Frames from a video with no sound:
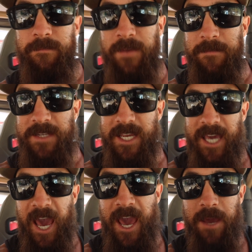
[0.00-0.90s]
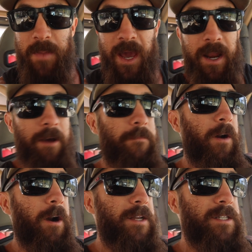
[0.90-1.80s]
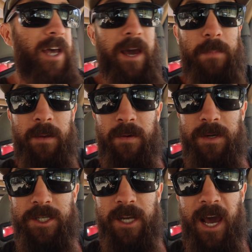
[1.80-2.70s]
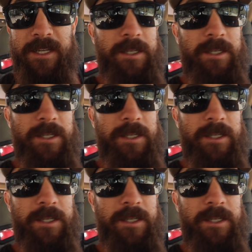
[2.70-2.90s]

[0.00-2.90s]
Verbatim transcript: 50K, man, how far is that? Maybe we should ask